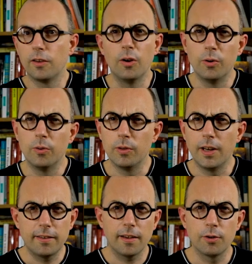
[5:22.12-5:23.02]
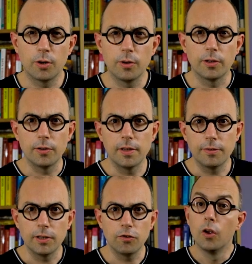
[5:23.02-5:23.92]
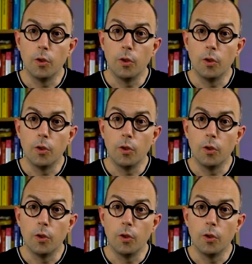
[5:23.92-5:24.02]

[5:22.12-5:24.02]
So let's have a go at a definition.